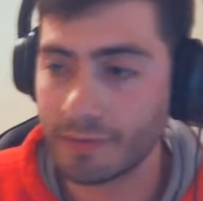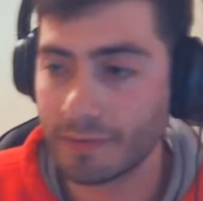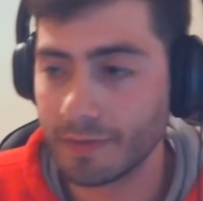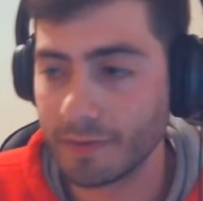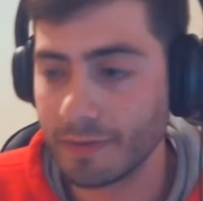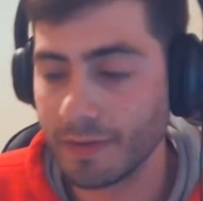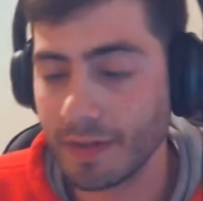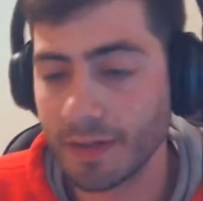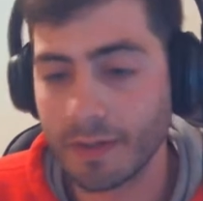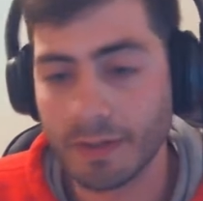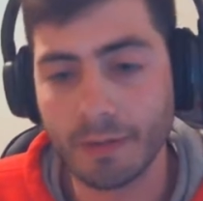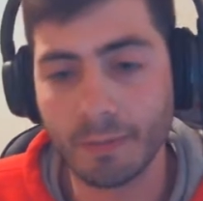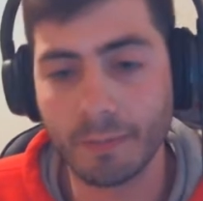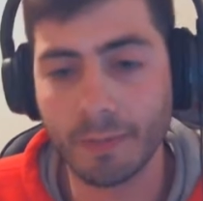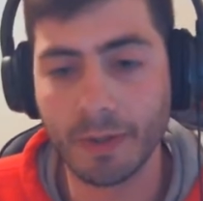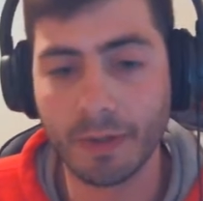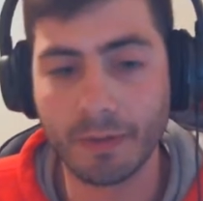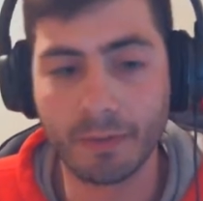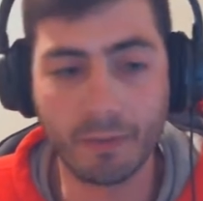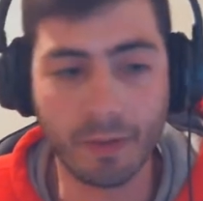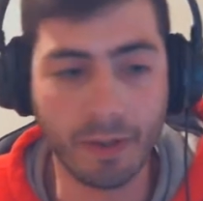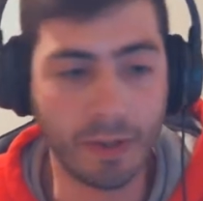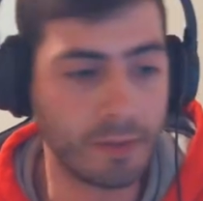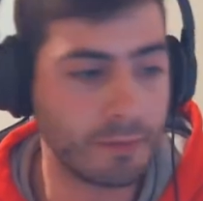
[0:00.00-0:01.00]
not going to
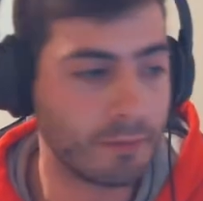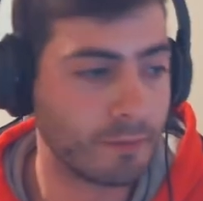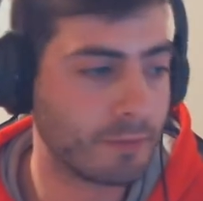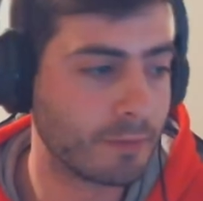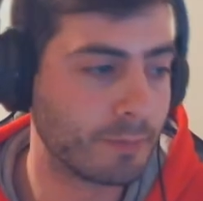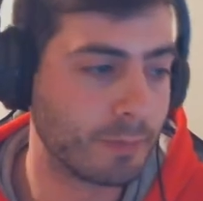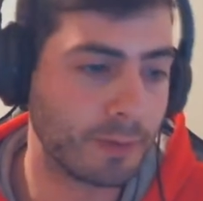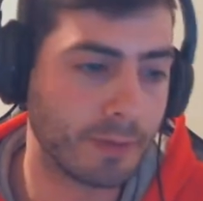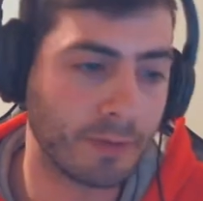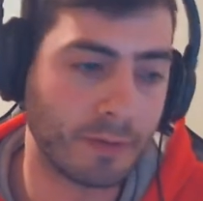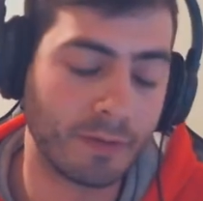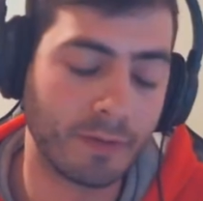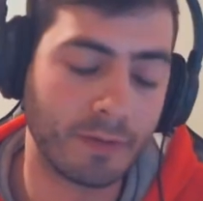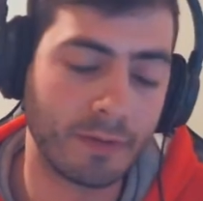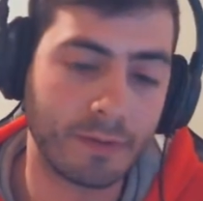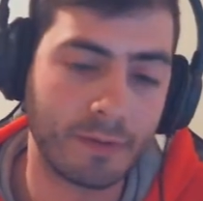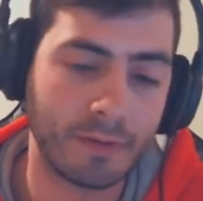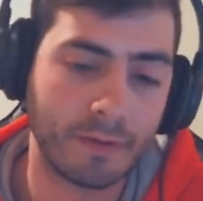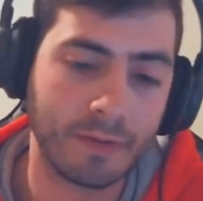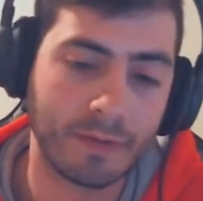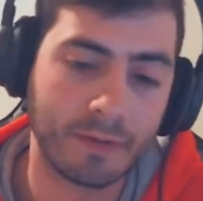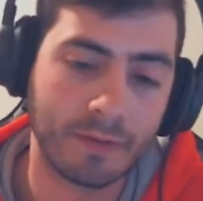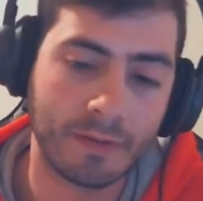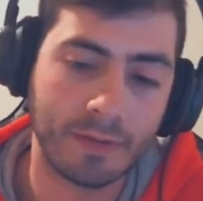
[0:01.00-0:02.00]
make waves, but
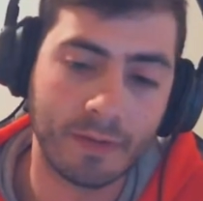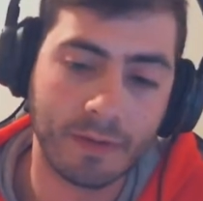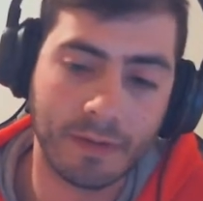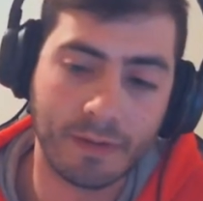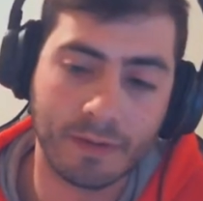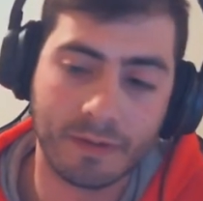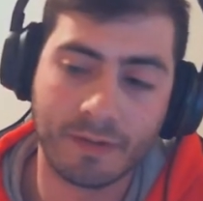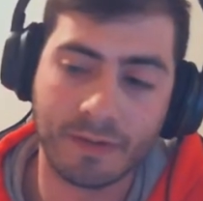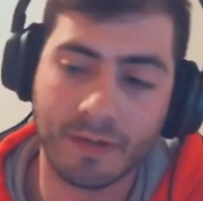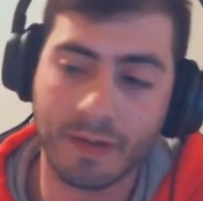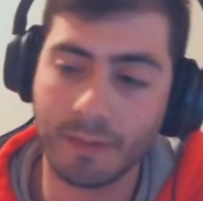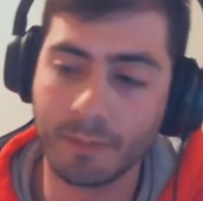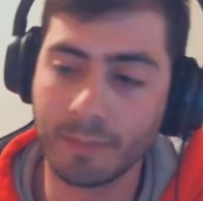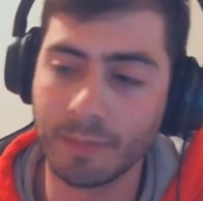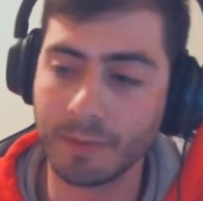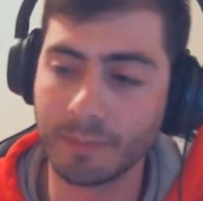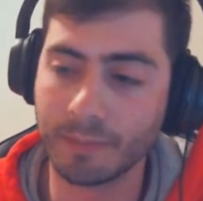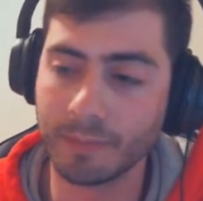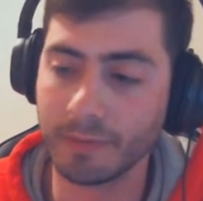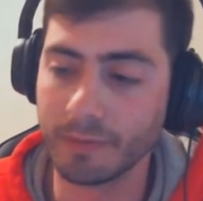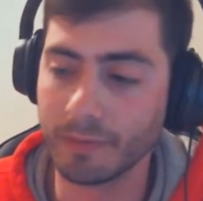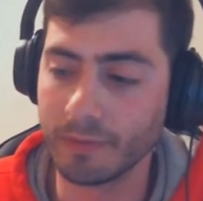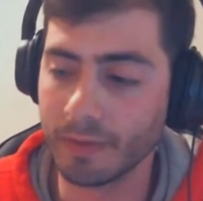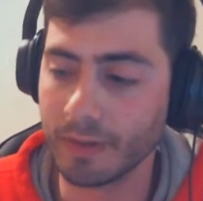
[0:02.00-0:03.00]
it's going to excite
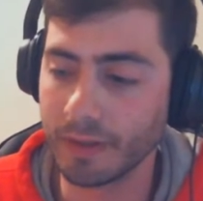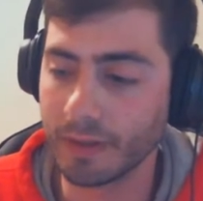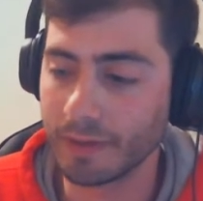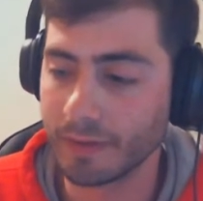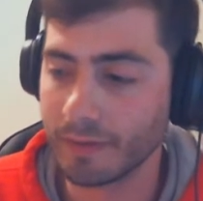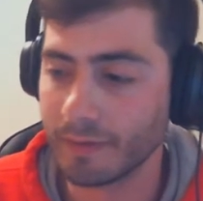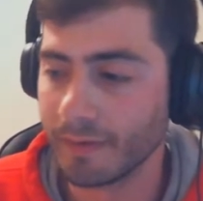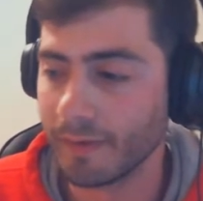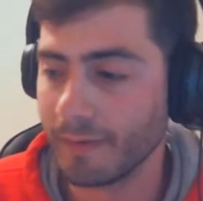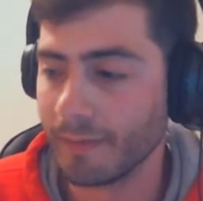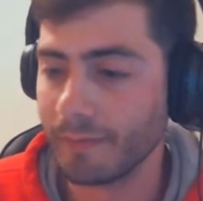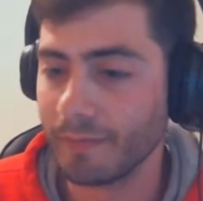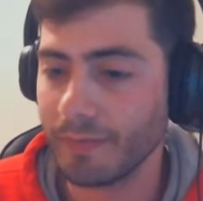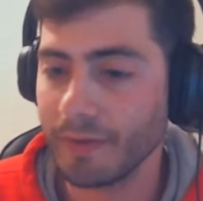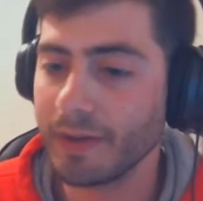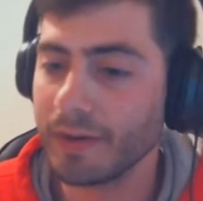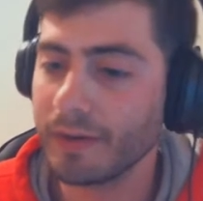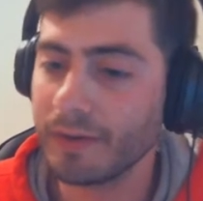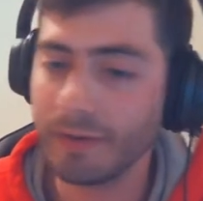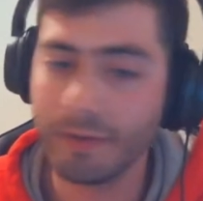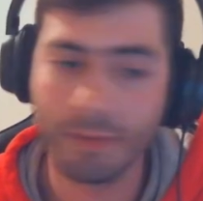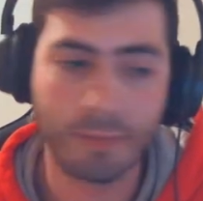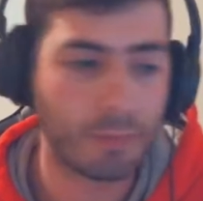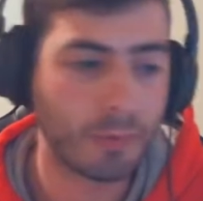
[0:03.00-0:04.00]
people. Like, they
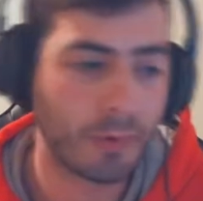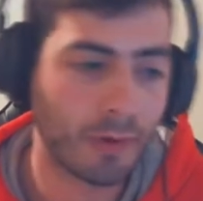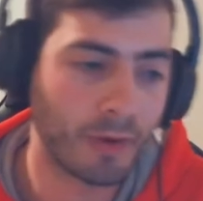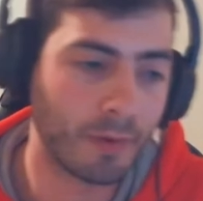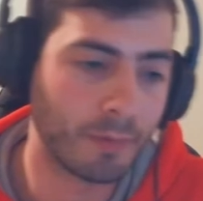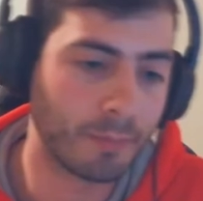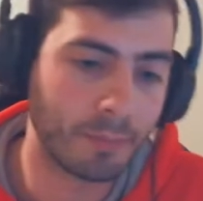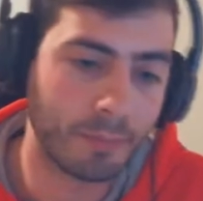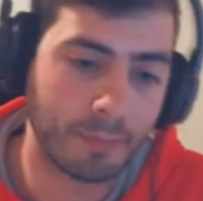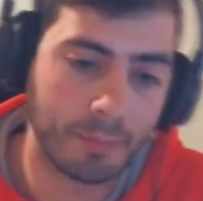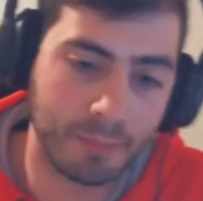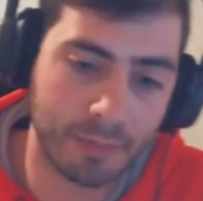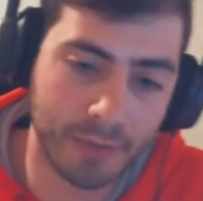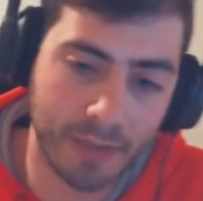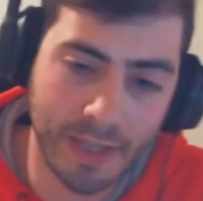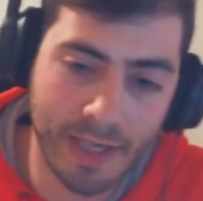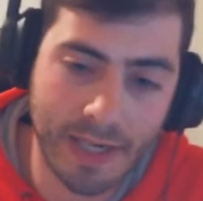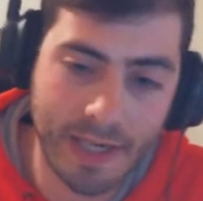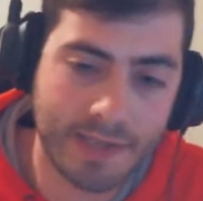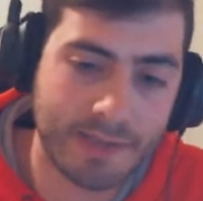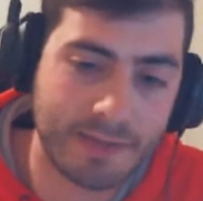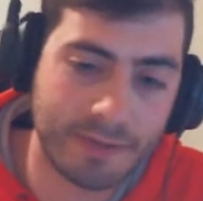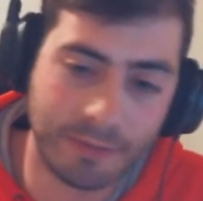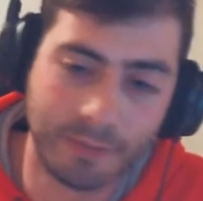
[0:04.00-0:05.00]
could have brought
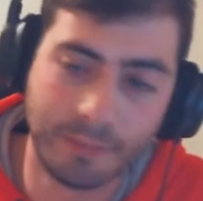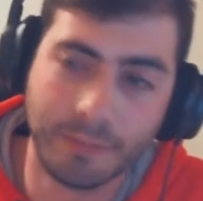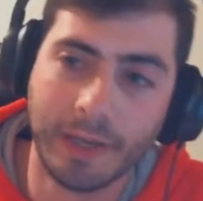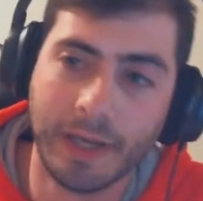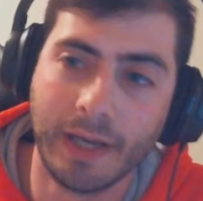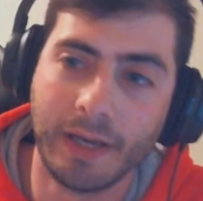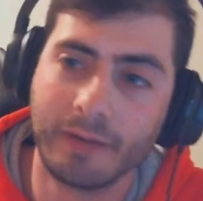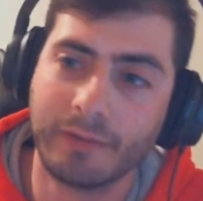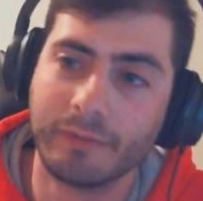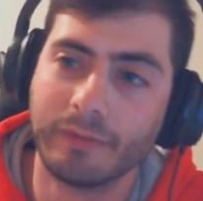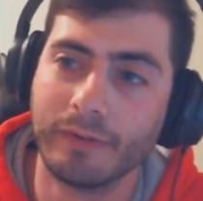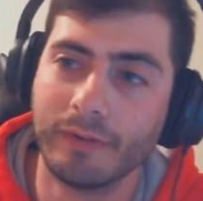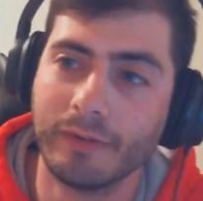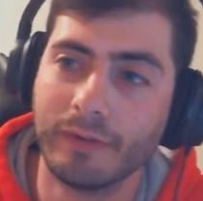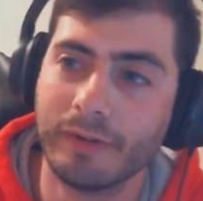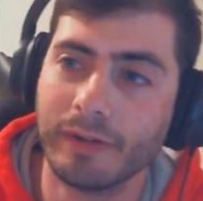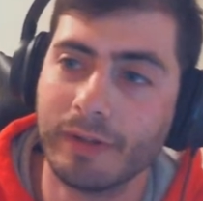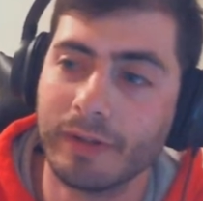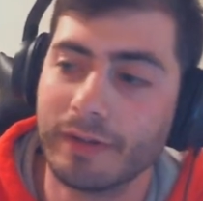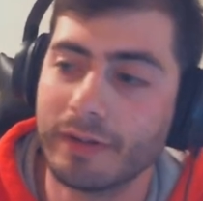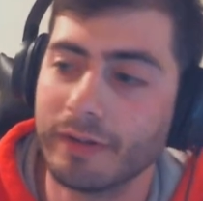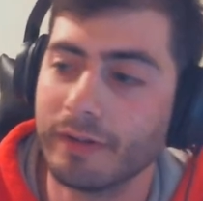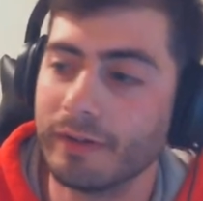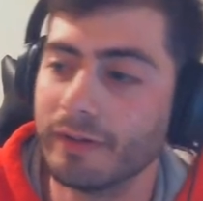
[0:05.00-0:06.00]
Blaster back for all
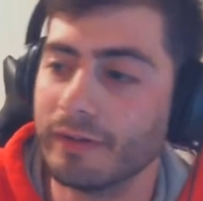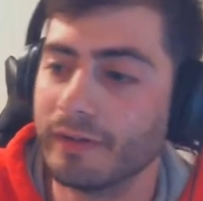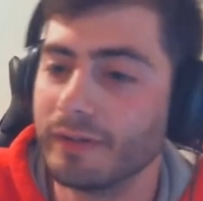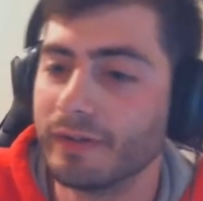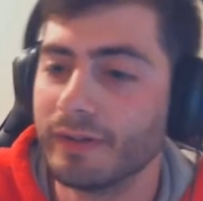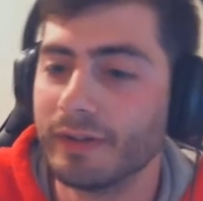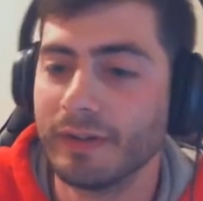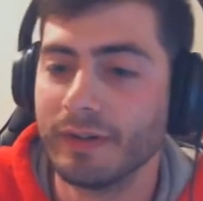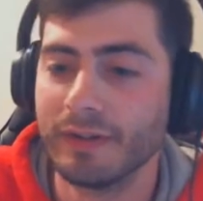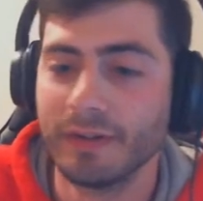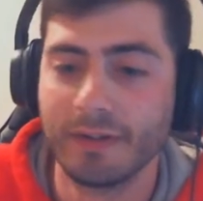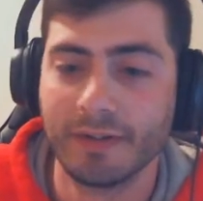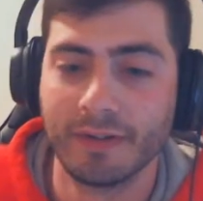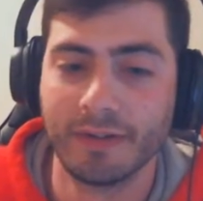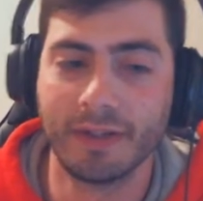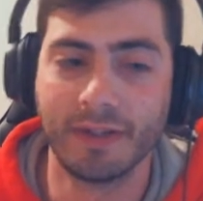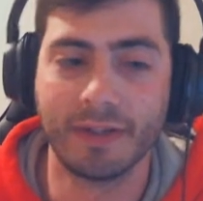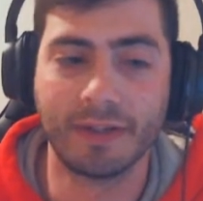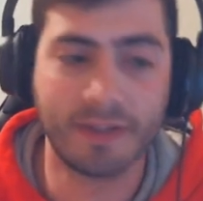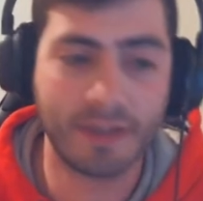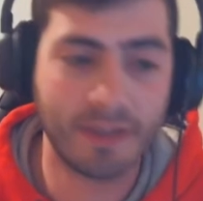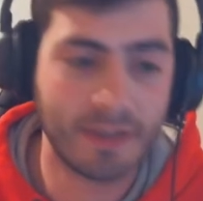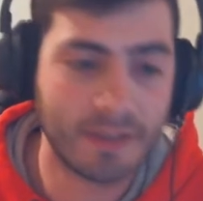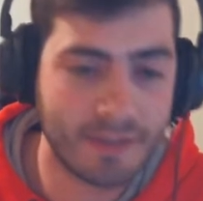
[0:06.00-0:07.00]
I care.
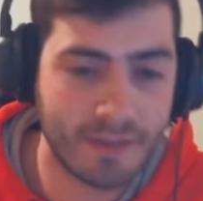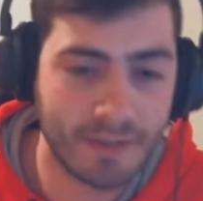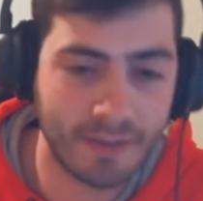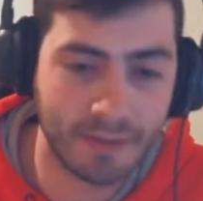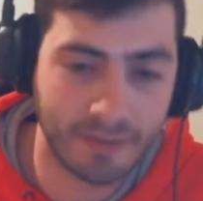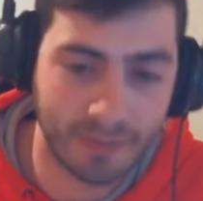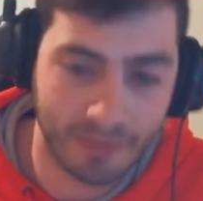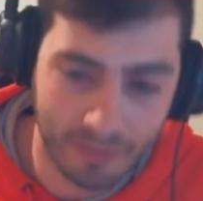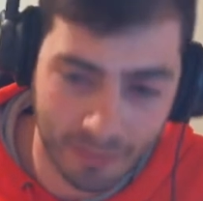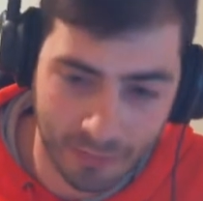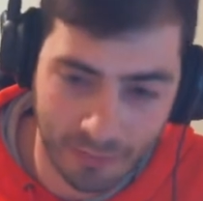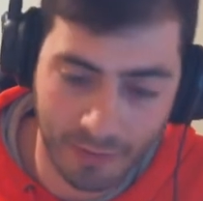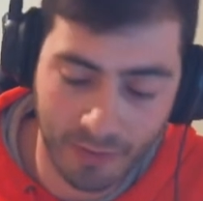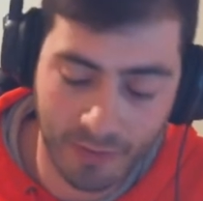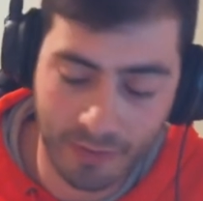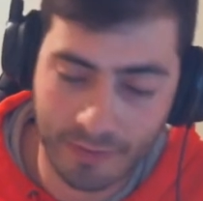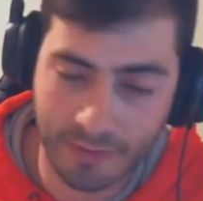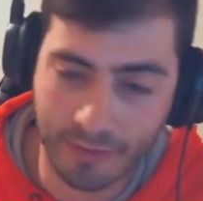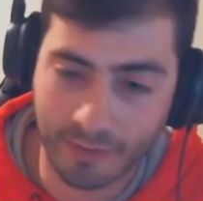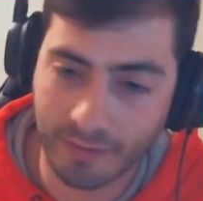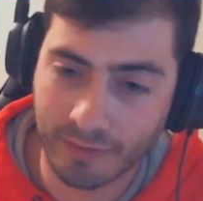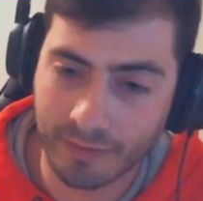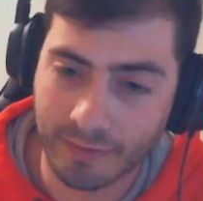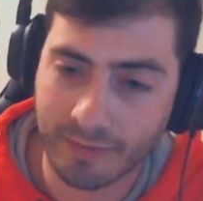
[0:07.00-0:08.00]
Like, that's going to do
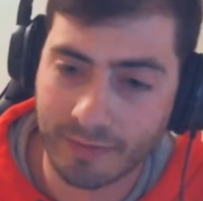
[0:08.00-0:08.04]
nothing.